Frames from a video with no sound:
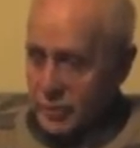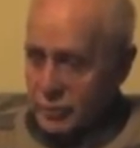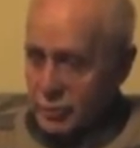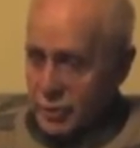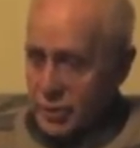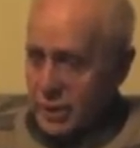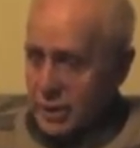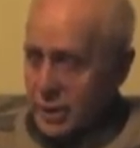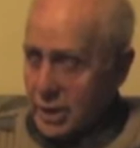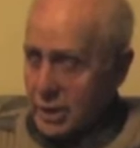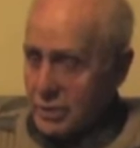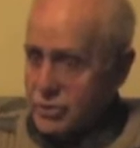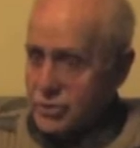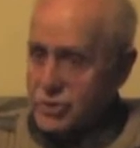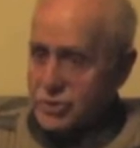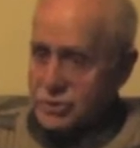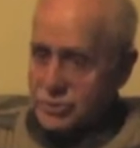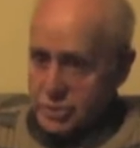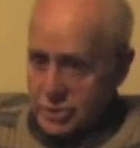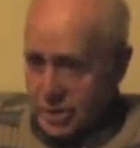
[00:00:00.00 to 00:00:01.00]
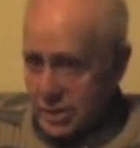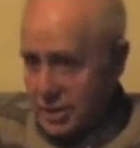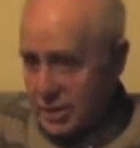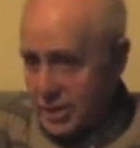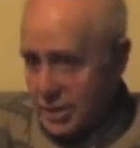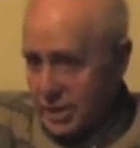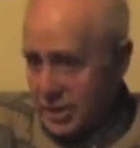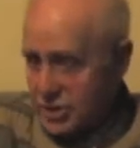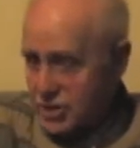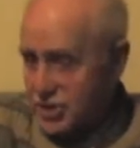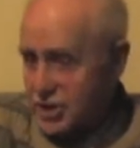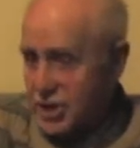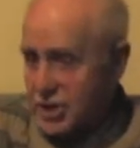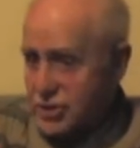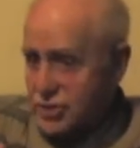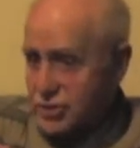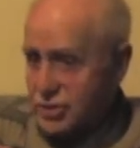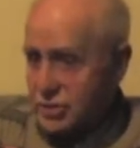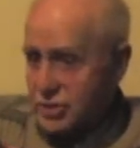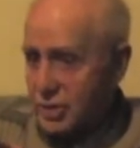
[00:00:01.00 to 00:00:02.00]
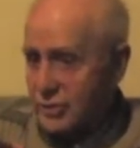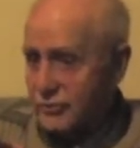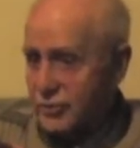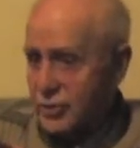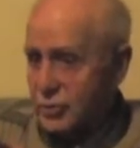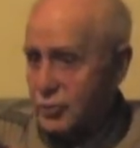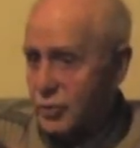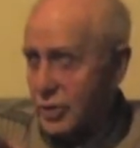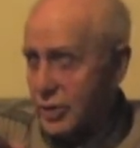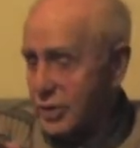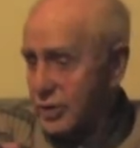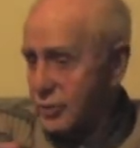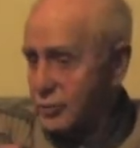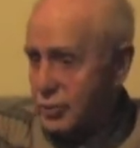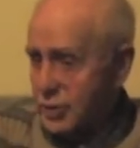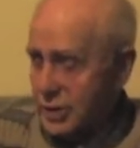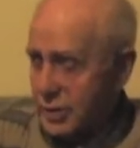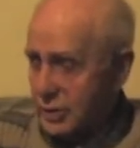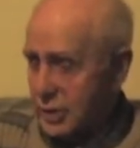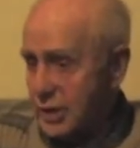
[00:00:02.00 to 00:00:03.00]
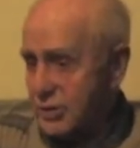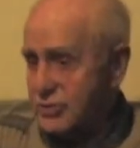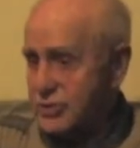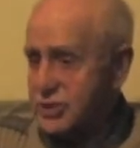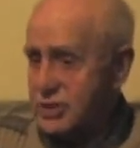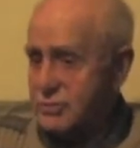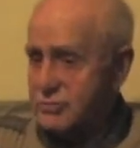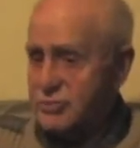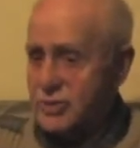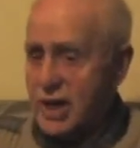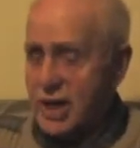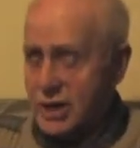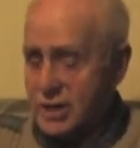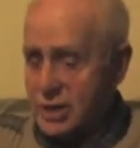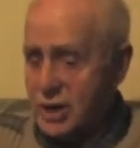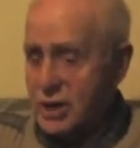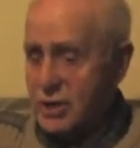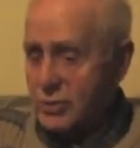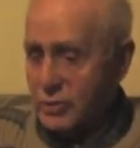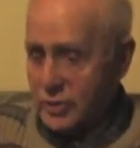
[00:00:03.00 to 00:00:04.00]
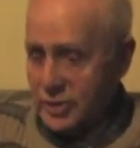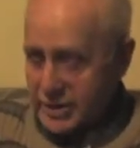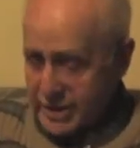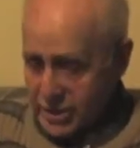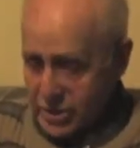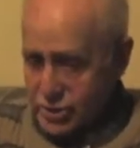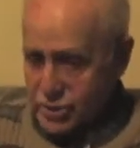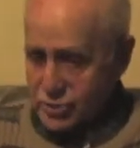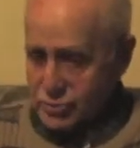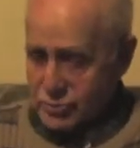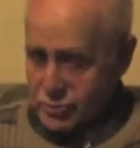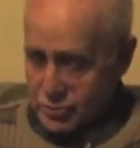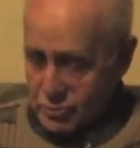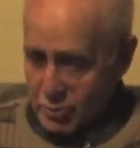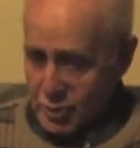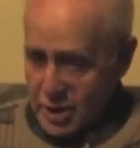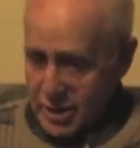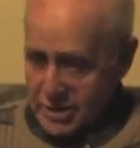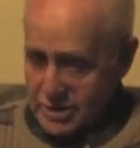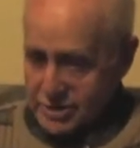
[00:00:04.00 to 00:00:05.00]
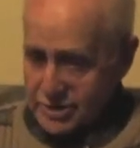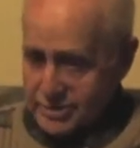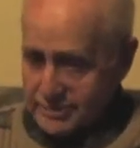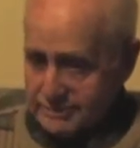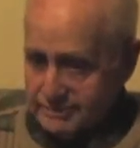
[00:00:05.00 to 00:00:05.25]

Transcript: wheelhouse and the extension of the where the wheelhouse come back where the engine room was.